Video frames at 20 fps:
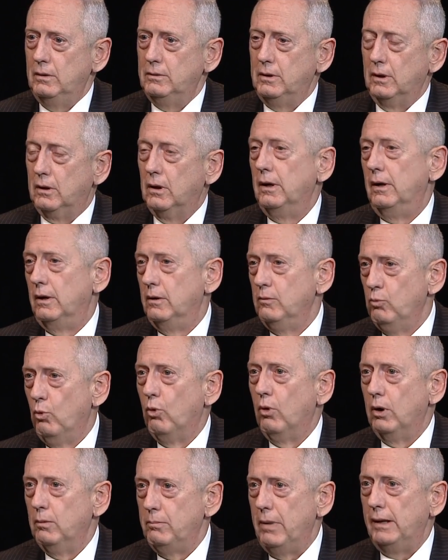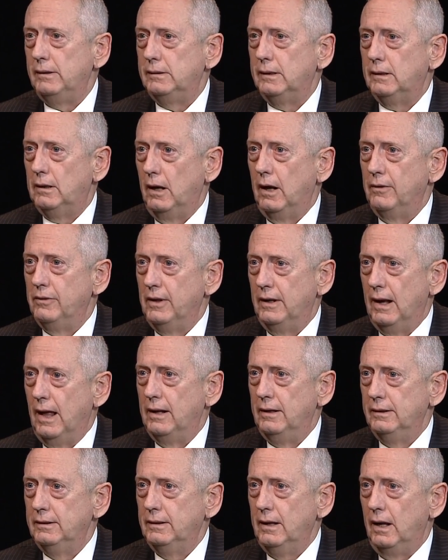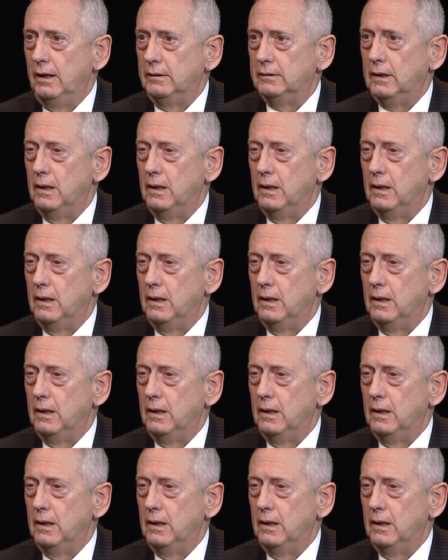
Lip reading: declared war basically on the United States.